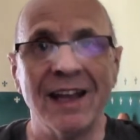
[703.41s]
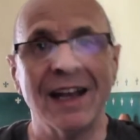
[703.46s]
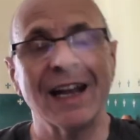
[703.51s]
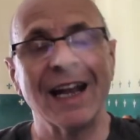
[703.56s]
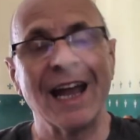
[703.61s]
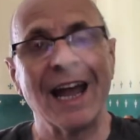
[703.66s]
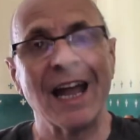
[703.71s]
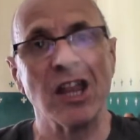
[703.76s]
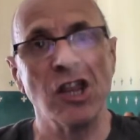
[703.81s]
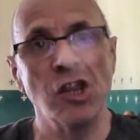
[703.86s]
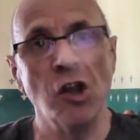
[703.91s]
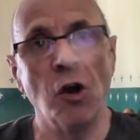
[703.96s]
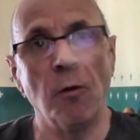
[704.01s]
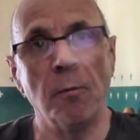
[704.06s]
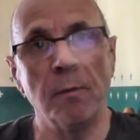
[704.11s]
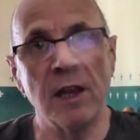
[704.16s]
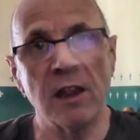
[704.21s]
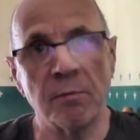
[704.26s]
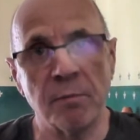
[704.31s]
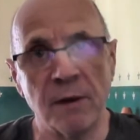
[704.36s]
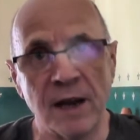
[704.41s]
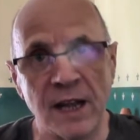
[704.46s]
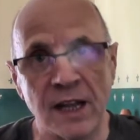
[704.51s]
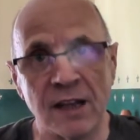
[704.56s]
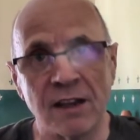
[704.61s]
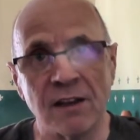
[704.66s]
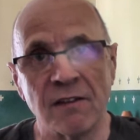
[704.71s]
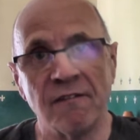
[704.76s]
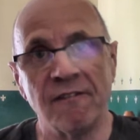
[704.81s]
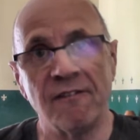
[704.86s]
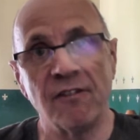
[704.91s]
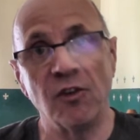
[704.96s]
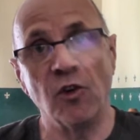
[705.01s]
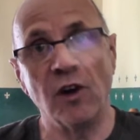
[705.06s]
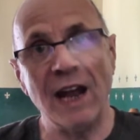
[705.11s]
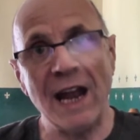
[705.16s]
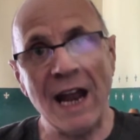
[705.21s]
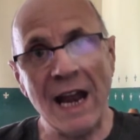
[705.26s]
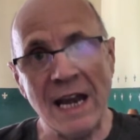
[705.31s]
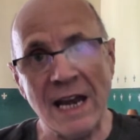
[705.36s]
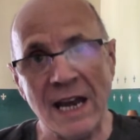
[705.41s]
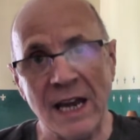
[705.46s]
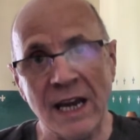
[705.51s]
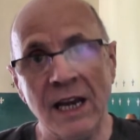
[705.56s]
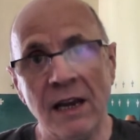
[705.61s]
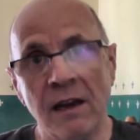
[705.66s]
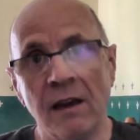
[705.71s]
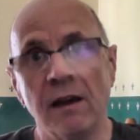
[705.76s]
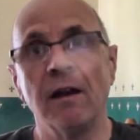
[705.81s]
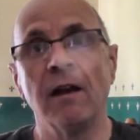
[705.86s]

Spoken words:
cannot be split for any